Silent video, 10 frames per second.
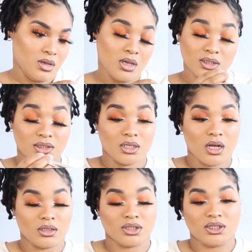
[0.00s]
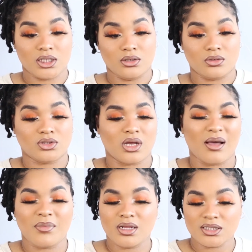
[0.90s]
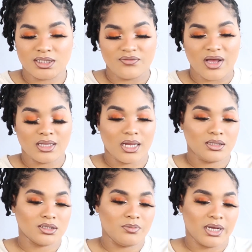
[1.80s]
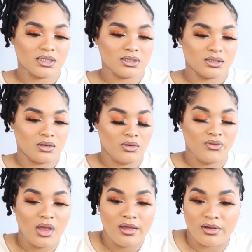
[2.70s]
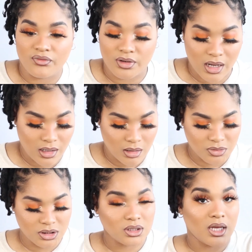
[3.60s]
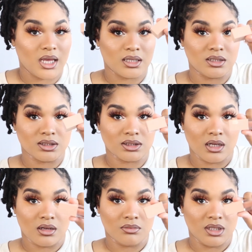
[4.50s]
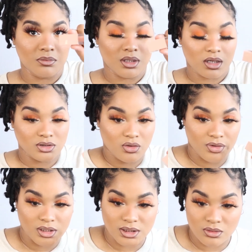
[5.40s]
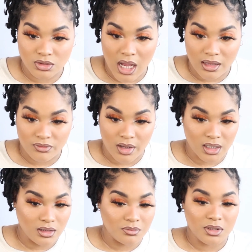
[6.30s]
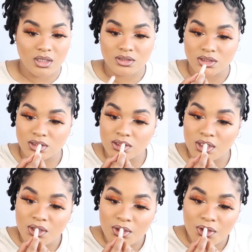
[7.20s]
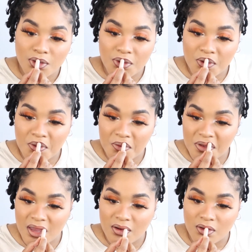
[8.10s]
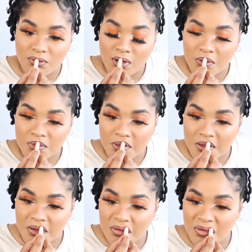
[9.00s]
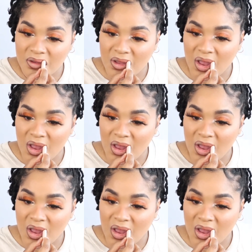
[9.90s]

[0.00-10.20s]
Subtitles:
It's in the color Single. So I'm gonna see if I like this by itself. If not, I'm just gonna add this lip gloss over. It's those hyaluronic lip glosses. So I can't go wrong with that.